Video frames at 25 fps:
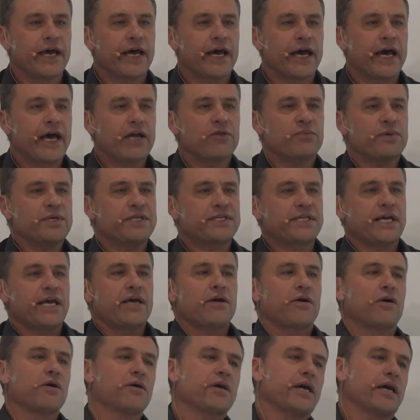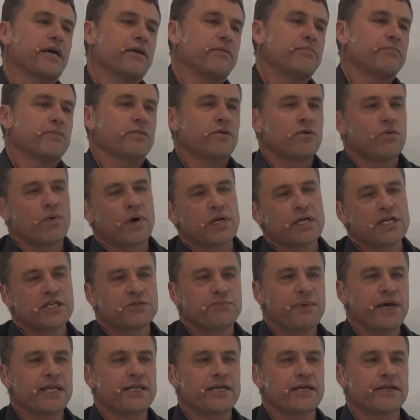and we say, okay, one is
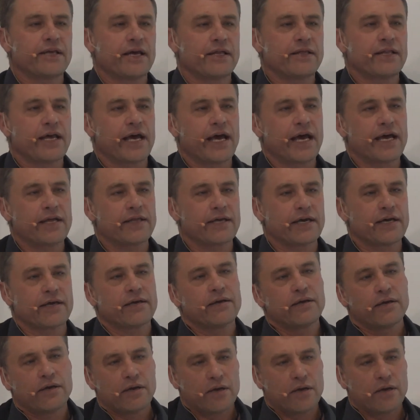better than the other,